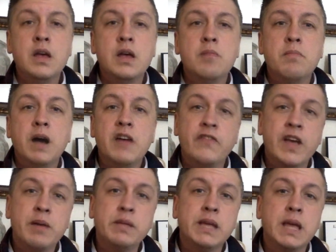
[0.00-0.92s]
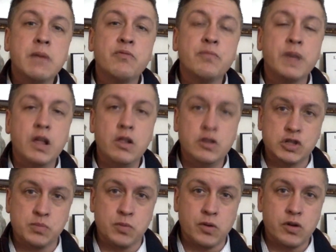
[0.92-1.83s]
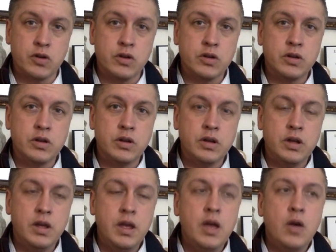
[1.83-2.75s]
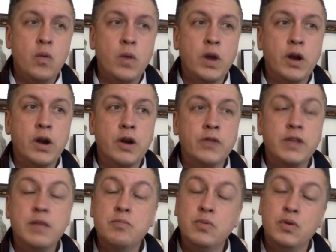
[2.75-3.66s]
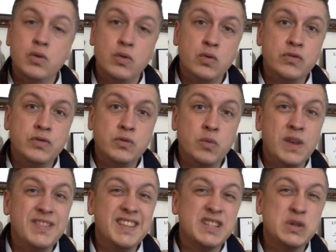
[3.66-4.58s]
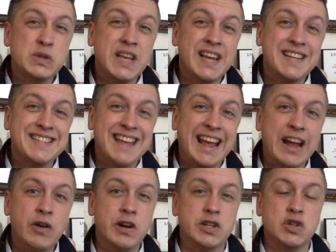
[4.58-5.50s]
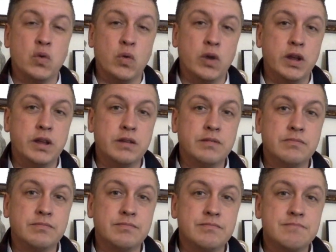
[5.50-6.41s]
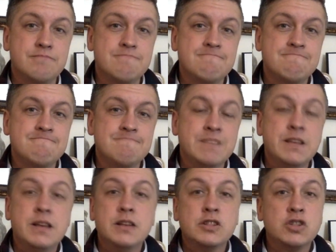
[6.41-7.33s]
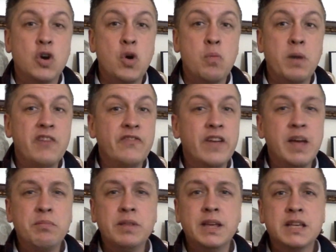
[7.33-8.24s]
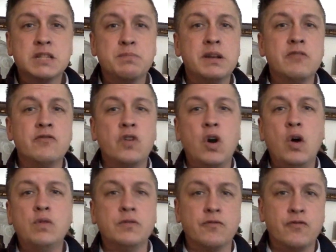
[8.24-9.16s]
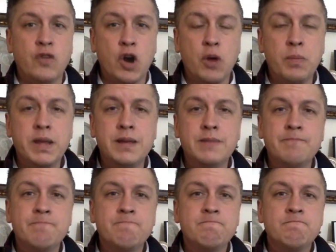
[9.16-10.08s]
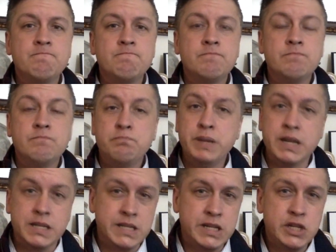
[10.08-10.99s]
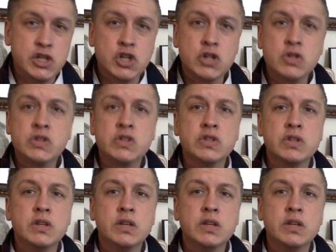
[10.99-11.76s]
My family came from Ellensburg, where they moved when this was a territory. So my family has been involved in farming, being teachers,